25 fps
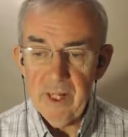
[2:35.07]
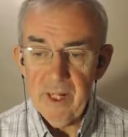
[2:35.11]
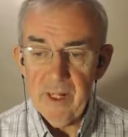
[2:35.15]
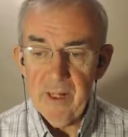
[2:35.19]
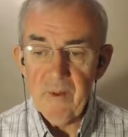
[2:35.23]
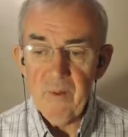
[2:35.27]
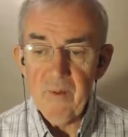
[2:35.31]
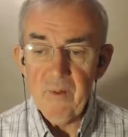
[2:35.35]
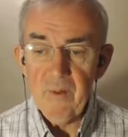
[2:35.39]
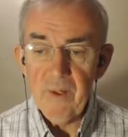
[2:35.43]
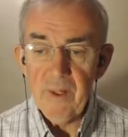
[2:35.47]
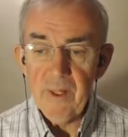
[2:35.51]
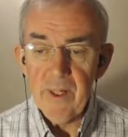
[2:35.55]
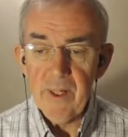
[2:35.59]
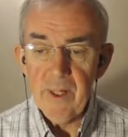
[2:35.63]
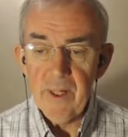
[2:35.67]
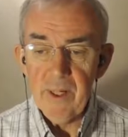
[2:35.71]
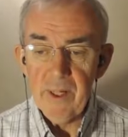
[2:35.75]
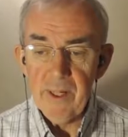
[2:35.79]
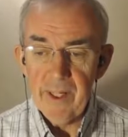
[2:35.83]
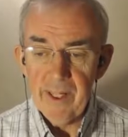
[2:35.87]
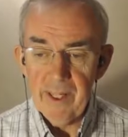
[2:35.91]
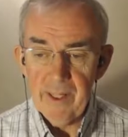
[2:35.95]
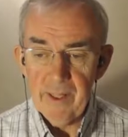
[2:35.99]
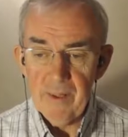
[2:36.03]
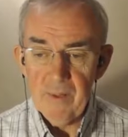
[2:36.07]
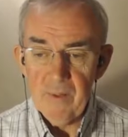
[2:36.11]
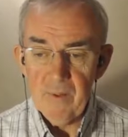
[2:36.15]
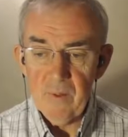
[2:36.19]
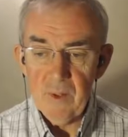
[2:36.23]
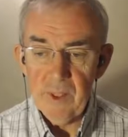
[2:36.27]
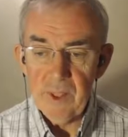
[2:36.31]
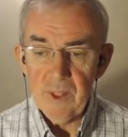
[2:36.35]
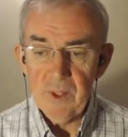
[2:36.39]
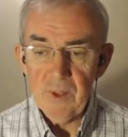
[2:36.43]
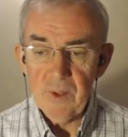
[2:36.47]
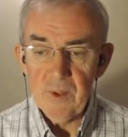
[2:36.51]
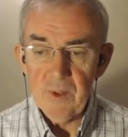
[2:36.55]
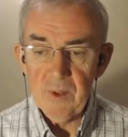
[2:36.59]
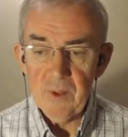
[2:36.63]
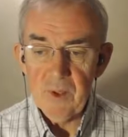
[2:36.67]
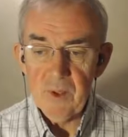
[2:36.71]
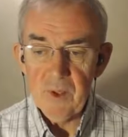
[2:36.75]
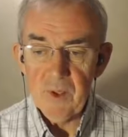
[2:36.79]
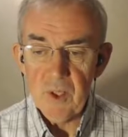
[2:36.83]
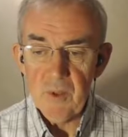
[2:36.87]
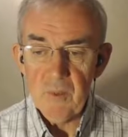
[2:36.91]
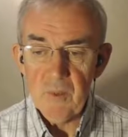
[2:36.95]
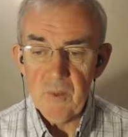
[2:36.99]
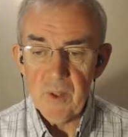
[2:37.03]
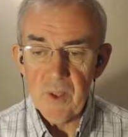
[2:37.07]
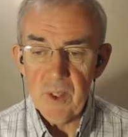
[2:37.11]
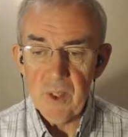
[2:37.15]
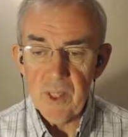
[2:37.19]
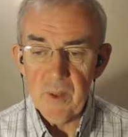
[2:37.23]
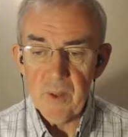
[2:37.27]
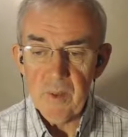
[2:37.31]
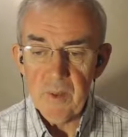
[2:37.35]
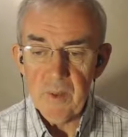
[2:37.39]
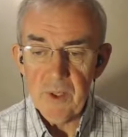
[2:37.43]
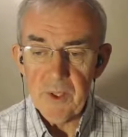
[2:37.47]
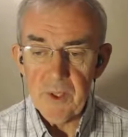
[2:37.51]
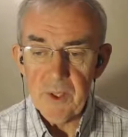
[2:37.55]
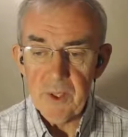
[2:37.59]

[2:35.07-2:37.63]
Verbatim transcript: everything in relation to the German language.